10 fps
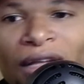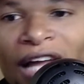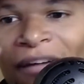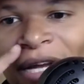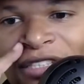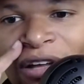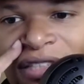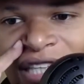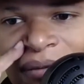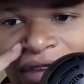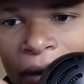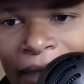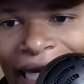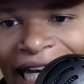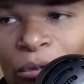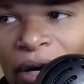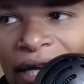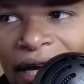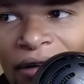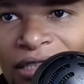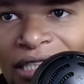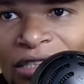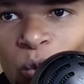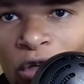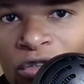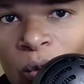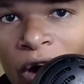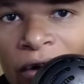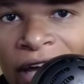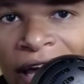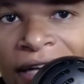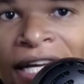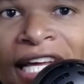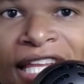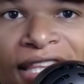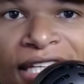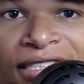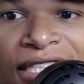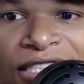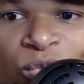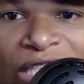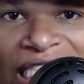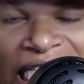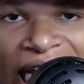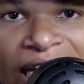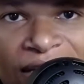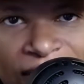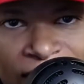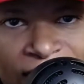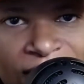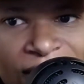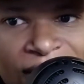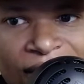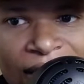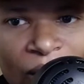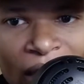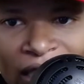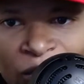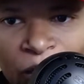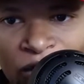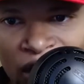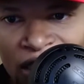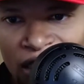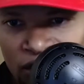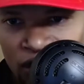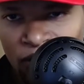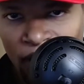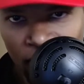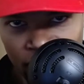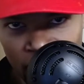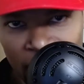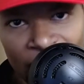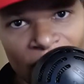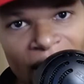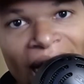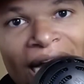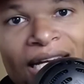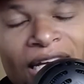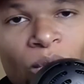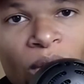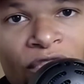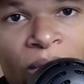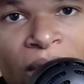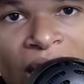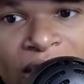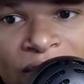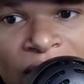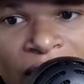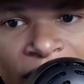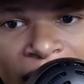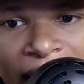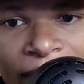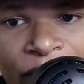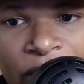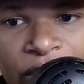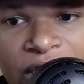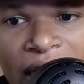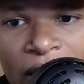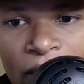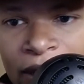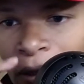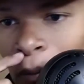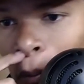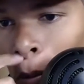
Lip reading: the live, but I saw the same thing. I mean, anybody else, this is worse than Watergate. This is ridiculous what this person continues to get away from, and they're not going to get away from the hands of the living God. They're just not going to.